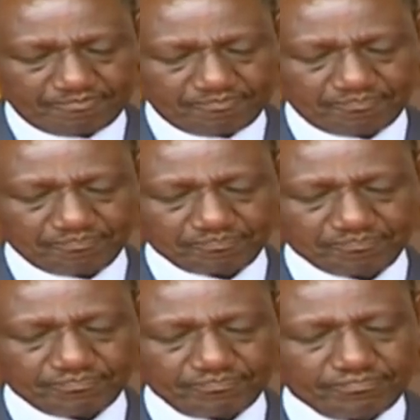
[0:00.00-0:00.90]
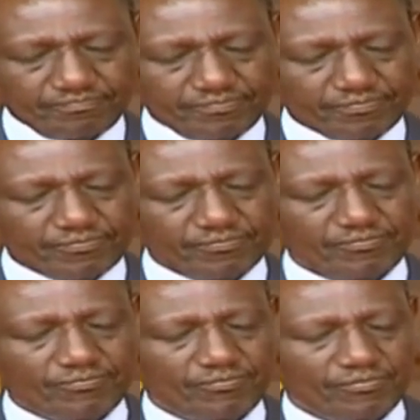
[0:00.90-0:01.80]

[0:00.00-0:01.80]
[no speech]